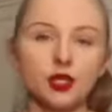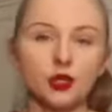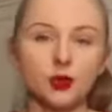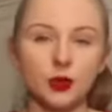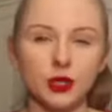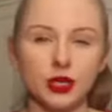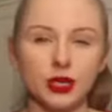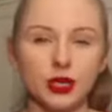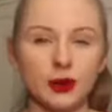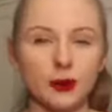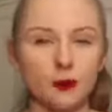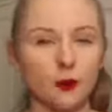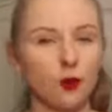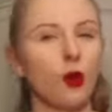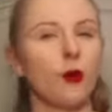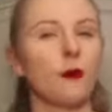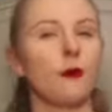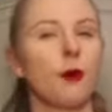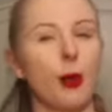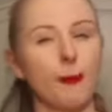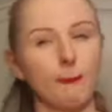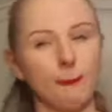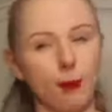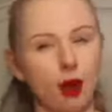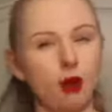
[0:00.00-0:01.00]
do what I, what
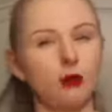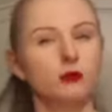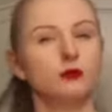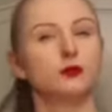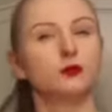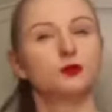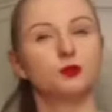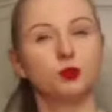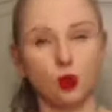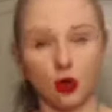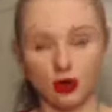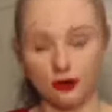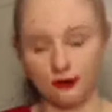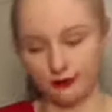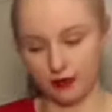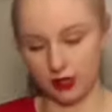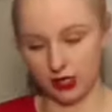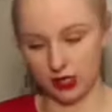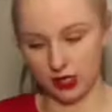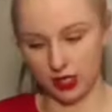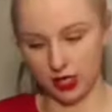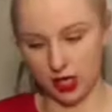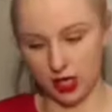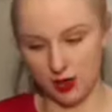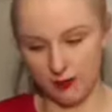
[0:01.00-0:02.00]
my mom's
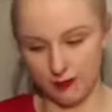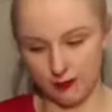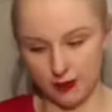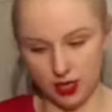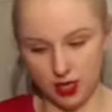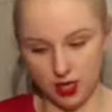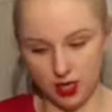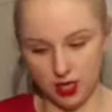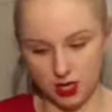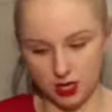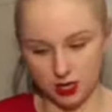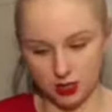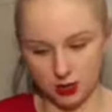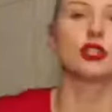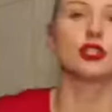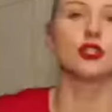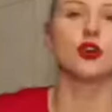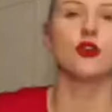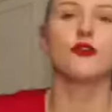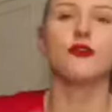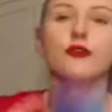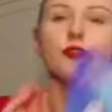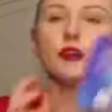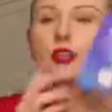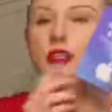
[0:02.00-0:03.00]
boyfriend got me.
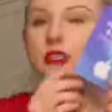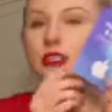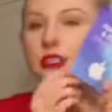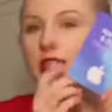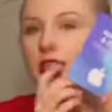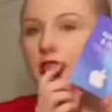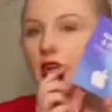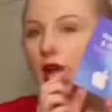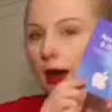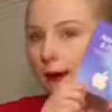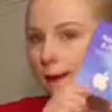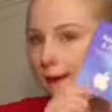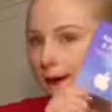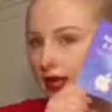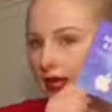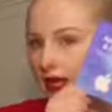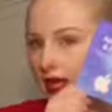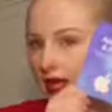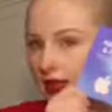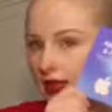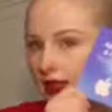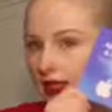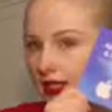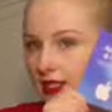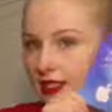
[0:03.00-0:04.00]
So first he got
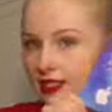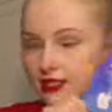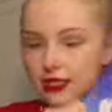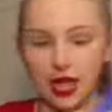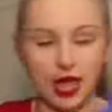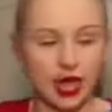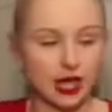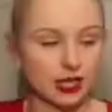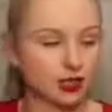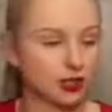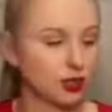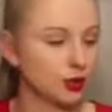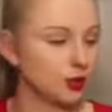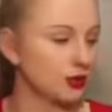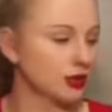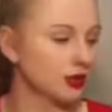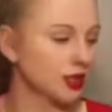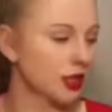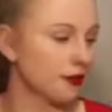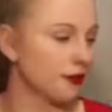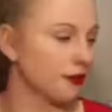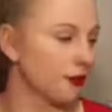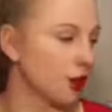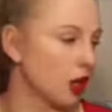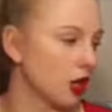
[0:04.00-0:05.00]
me this iTunes
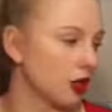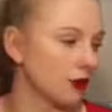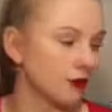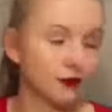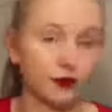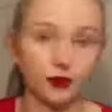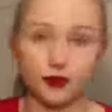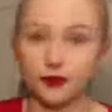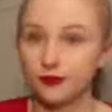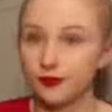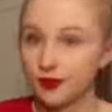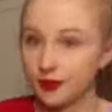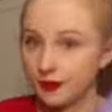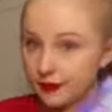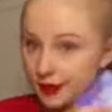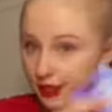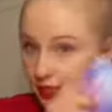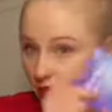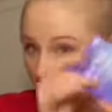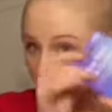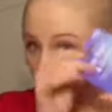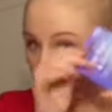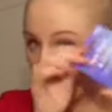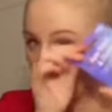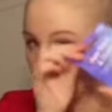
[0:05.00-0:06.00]
gift card for
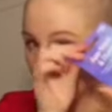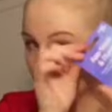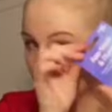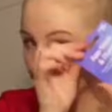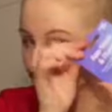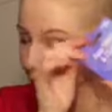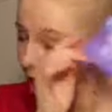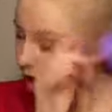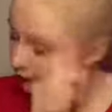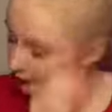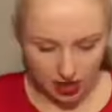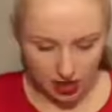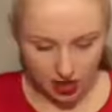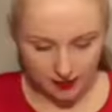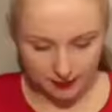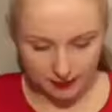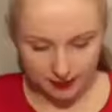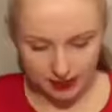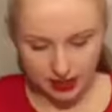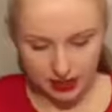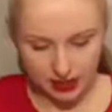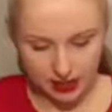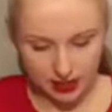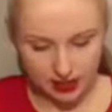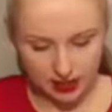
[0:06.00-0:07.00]
$15. Got
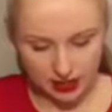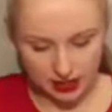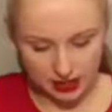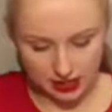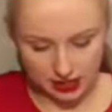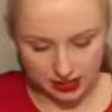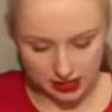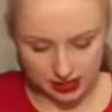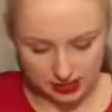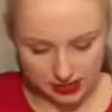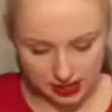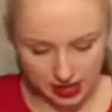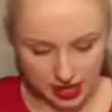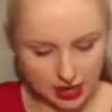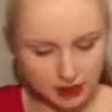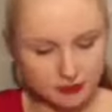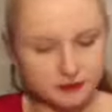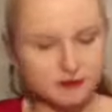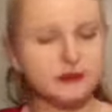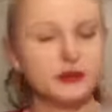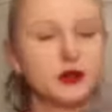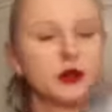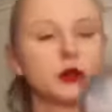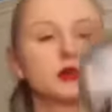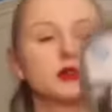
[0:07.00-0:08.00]
me these
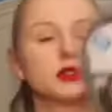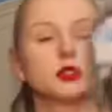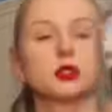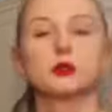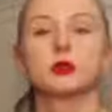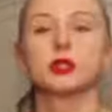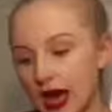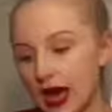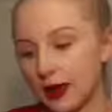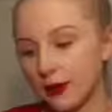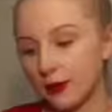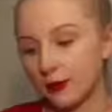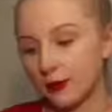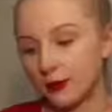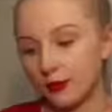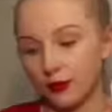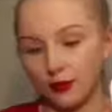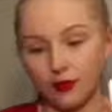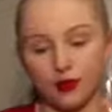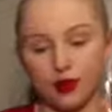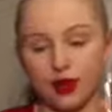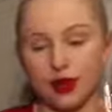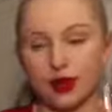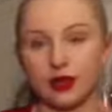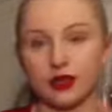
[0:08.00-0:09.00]
headphones, which I
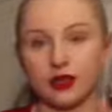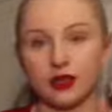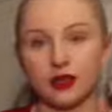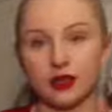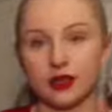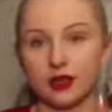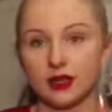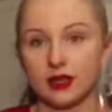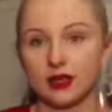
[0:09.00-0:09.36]
break